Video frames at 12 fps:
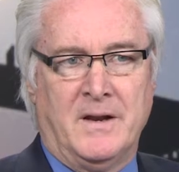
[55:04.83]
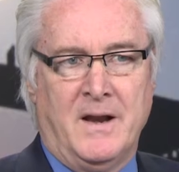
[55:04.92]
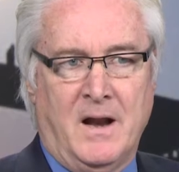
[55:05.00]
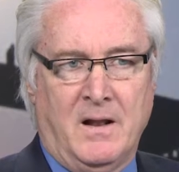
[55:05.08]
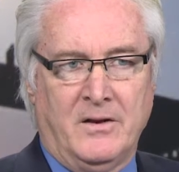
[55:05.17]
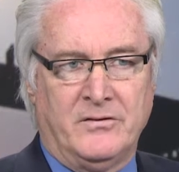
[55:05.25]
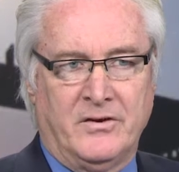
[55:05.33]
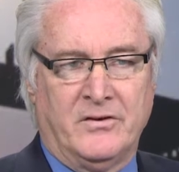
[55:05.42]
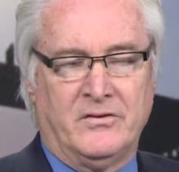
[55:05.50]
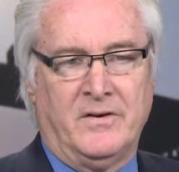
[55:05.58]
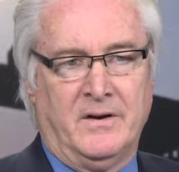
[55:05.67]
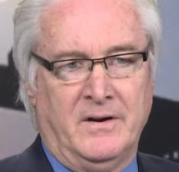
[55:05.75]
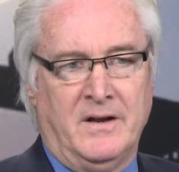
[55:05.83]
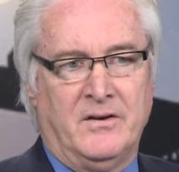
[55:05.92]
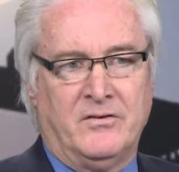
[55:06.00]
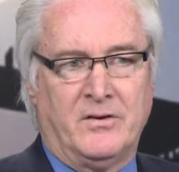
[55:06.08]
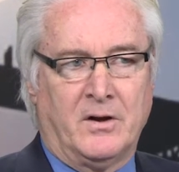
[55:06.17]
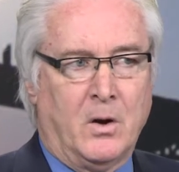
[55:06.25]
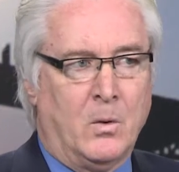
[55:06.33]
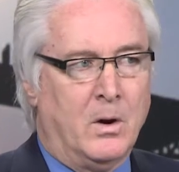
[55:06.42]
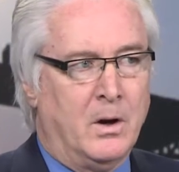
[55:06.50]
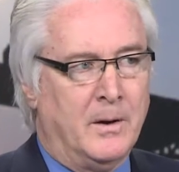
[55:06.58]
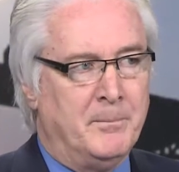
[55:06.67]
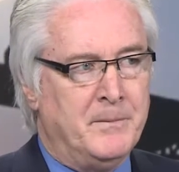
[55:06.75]
analysis that needs to go
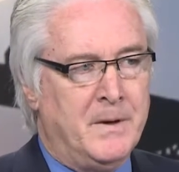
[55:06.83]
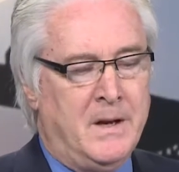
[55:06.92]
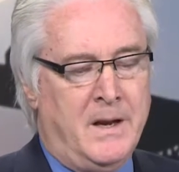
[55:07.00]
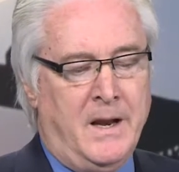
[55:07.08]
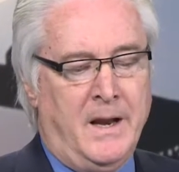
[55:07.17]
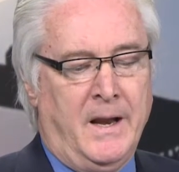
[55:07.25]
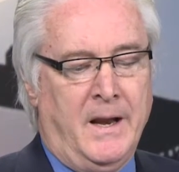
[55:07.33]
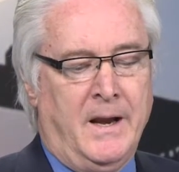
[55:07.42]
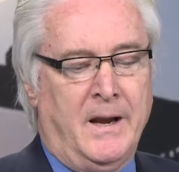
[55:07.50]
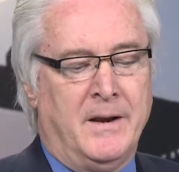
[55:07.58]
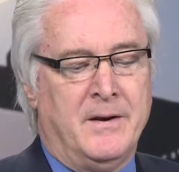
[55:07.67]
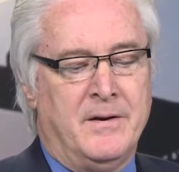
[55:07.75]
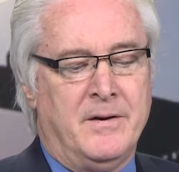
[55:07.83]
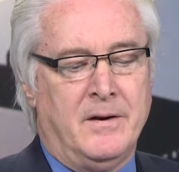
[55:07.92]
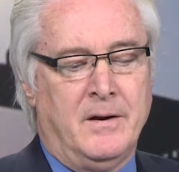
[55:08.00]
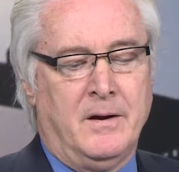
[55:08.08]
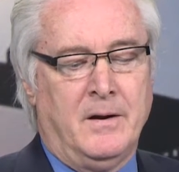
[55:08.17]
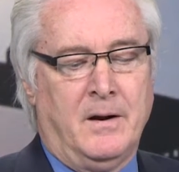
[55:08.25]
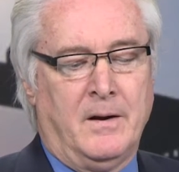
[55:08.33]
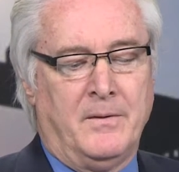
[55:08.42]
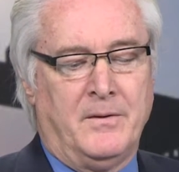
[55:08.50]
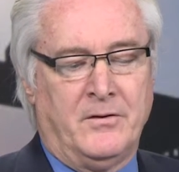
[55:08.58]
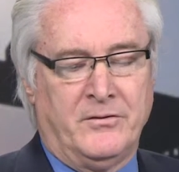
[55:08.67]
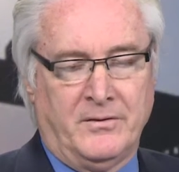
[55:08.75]
on, and
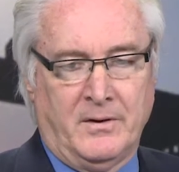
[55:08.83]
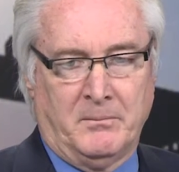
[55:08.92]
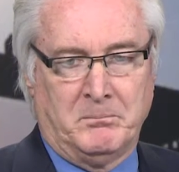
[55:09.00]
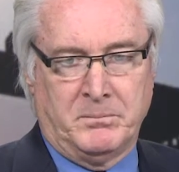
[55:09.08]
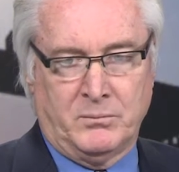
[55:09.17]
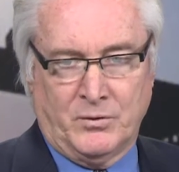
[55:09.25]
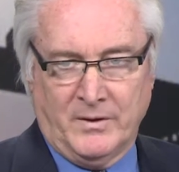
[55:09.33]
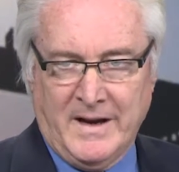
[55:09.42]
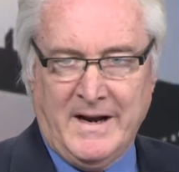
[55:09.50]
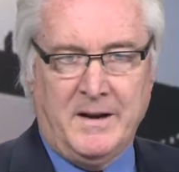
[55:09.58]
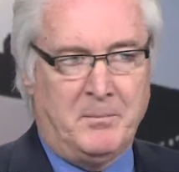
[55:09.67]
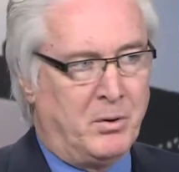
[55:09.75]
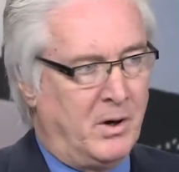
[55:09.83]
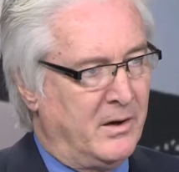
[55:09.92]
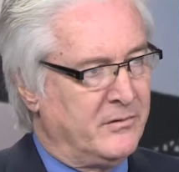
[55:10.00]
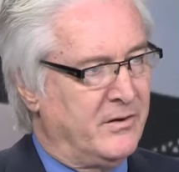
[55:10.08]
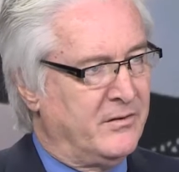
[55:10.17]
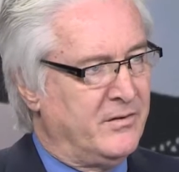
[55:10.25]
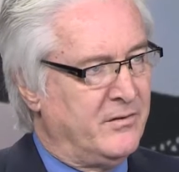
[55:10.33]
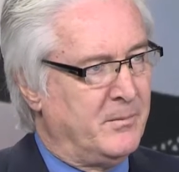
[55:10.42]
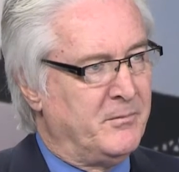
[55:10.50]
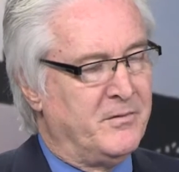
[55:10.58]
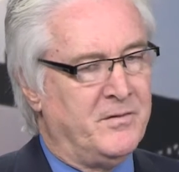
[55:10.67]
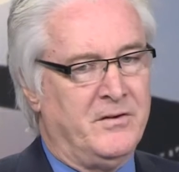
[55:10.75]
there's a related process in
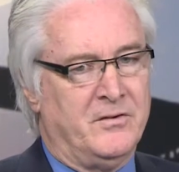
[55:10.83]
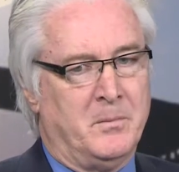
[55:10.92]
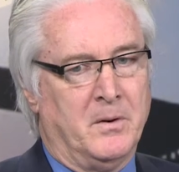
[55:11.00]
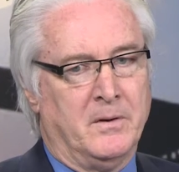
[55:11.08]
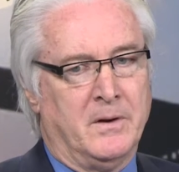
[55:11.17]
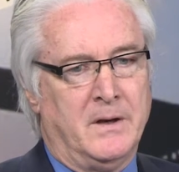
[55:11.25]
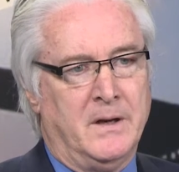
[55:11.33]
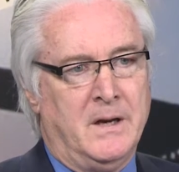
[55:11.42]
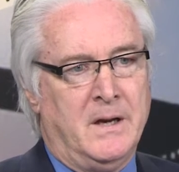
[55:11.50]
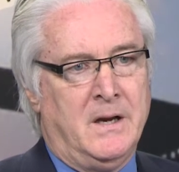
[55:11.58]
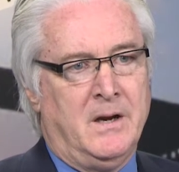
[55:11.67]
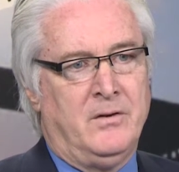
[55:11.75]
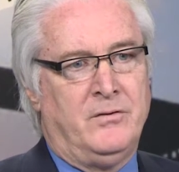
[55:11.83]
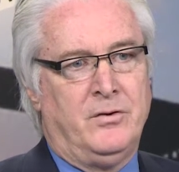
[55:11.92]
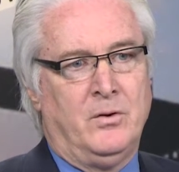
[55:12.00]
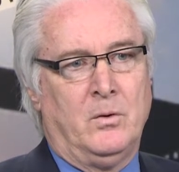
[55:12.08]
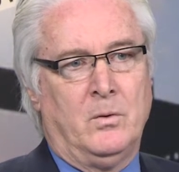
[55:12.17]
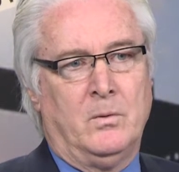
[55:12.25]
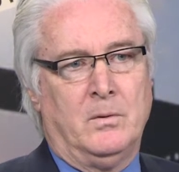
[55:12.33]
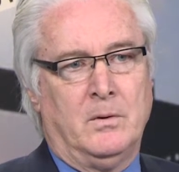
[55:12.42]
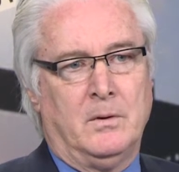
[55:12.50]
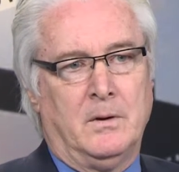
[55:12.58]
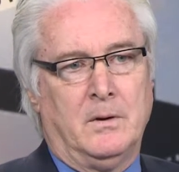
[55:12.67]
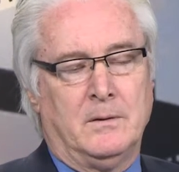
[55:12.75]
terms of feasibility to
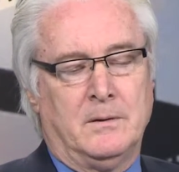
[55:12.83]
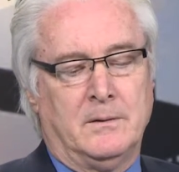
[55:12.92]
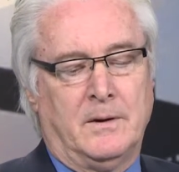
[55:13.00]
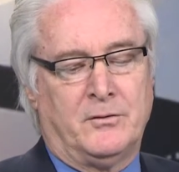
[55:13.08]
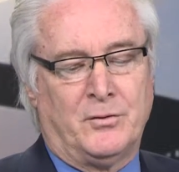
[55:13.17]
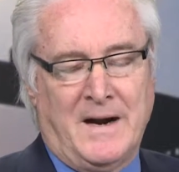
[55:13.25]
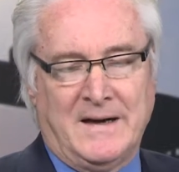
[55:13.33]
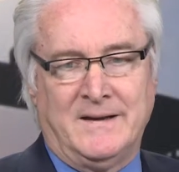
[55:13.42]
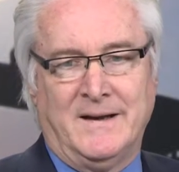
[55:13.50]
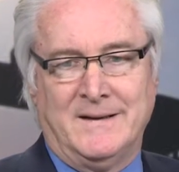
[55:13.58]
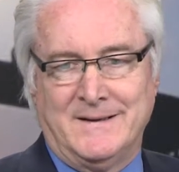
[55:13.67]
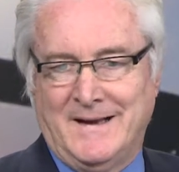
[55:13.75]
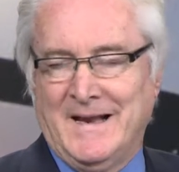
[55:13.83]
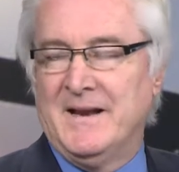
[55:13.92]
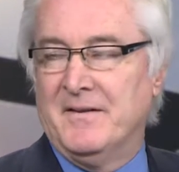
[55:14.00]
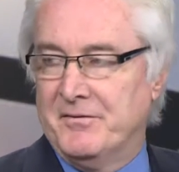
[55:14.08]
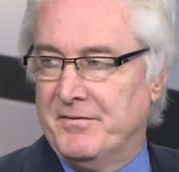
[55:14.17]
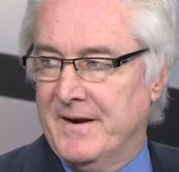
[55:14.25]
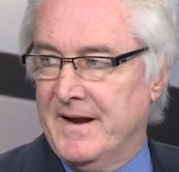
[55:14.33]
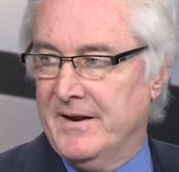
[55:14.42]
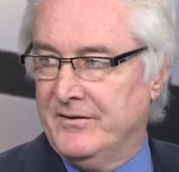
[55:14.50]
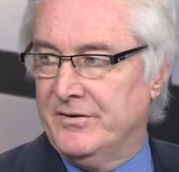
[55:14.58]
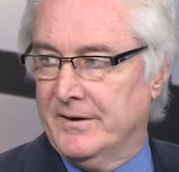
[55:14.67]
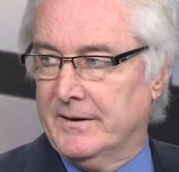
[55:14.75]
getting the
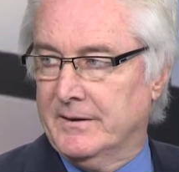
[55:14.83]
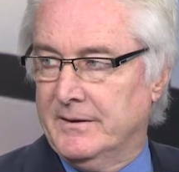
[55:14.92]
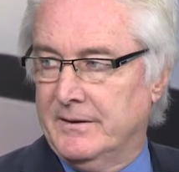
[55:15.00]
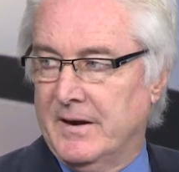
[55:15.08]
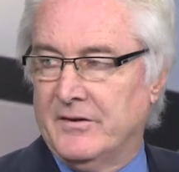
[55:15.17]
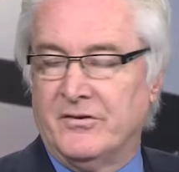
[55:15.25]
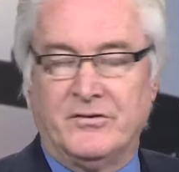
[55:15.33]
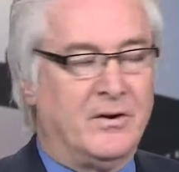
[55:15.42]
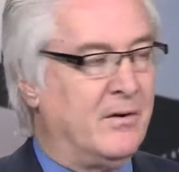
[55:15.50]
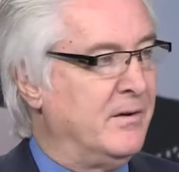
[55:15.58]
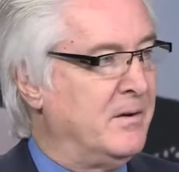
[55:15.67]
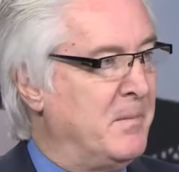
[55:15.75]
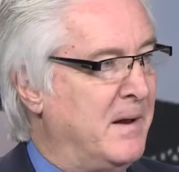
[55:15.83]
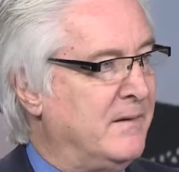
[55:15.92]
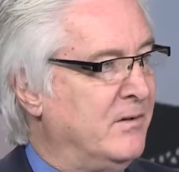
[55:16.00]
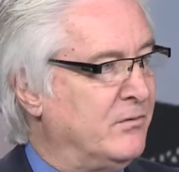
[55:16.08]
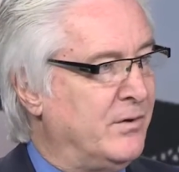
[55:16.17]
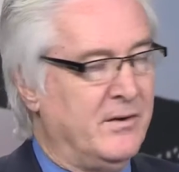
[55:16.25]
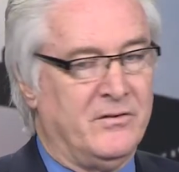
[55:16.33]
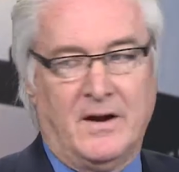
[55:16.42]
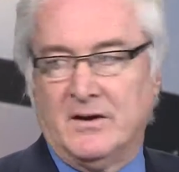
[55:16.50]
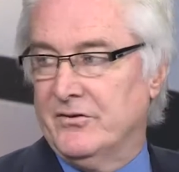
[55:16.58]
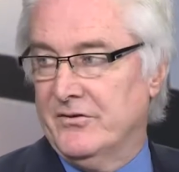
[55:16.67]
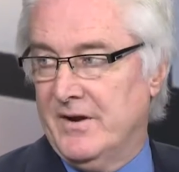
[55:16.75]
financing necessary to make these
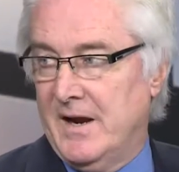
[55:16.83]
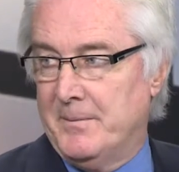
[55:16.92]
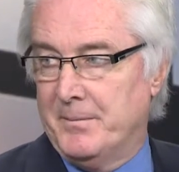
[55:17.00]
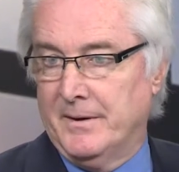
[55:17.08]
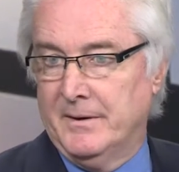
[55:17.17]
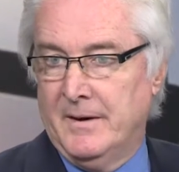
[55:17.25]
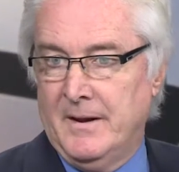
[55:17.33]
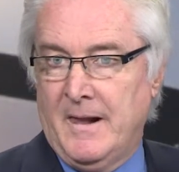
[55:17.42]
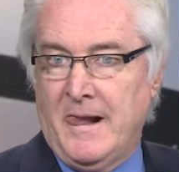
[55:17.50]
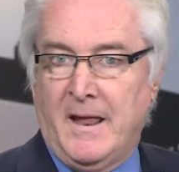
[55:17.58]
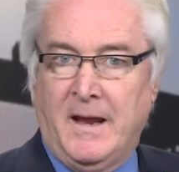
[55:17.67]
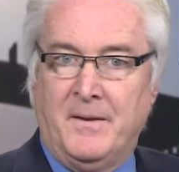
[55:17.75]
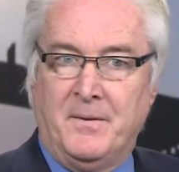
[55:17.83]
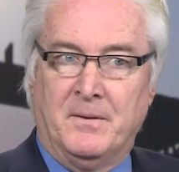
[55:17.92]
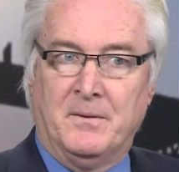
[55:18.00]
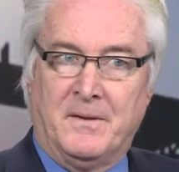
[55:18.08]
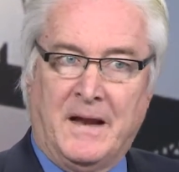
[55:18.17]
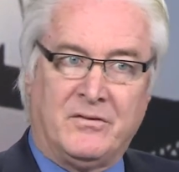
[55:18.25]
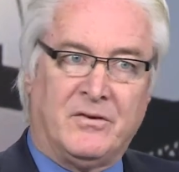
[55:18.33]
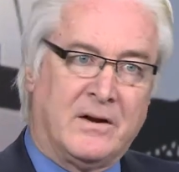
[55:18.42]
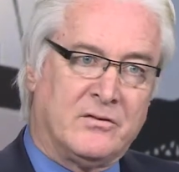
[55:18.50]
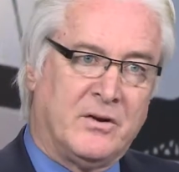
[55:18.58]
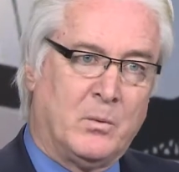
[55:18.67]
transactions happen. And that's actually